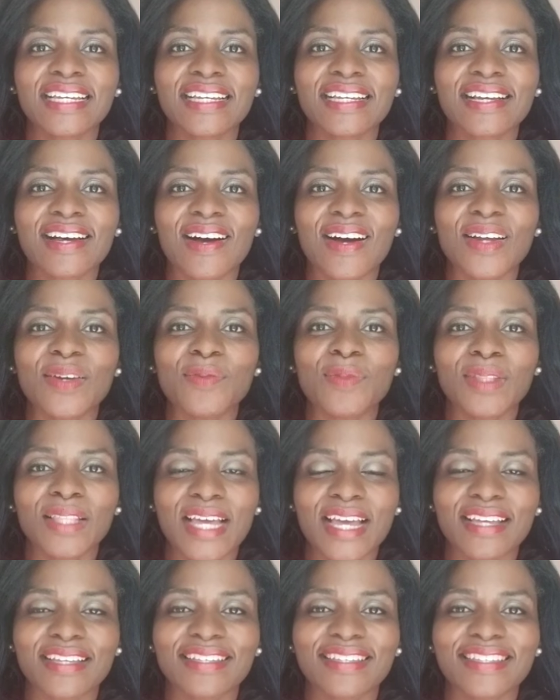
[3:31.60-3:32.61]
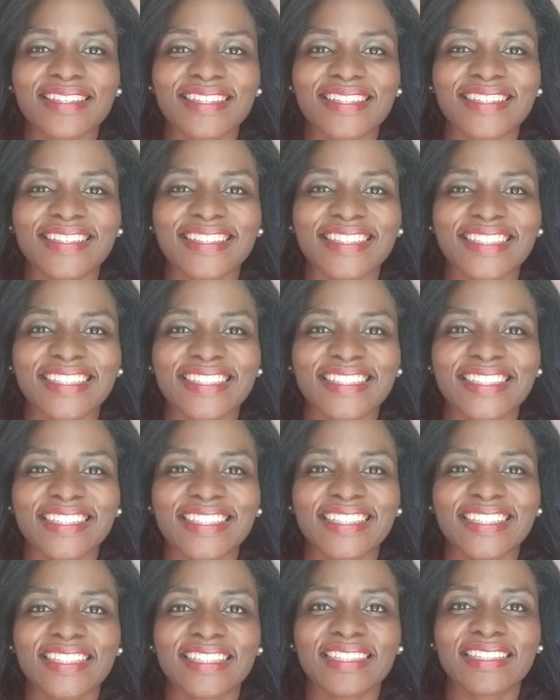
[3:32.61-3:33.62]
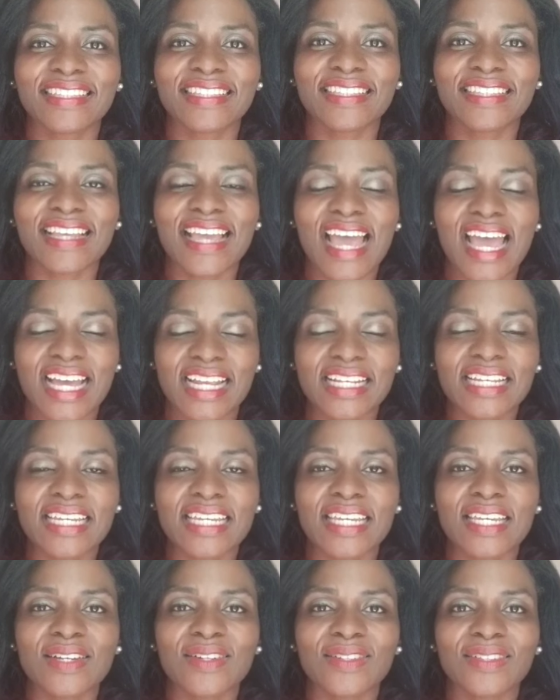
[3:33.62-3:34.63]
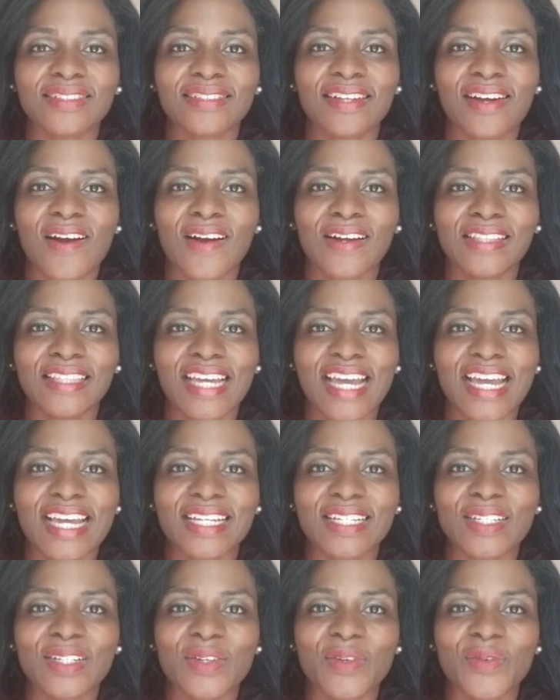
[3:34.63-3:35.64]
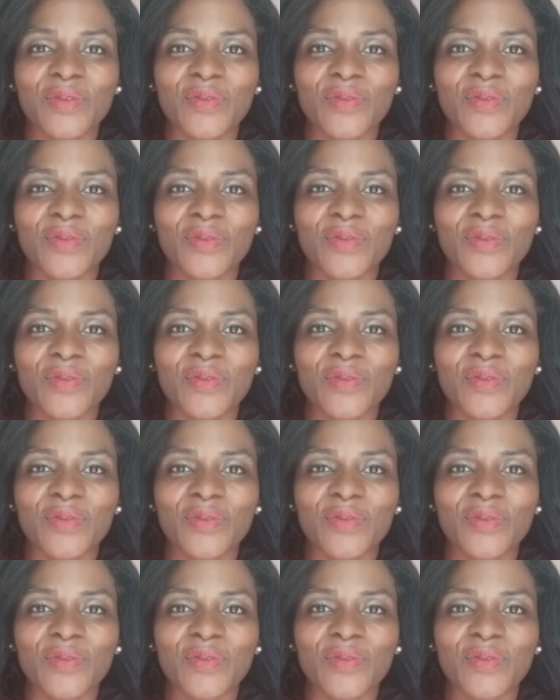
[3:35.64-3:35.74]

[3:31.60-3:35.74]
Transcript: God bless and heal our land.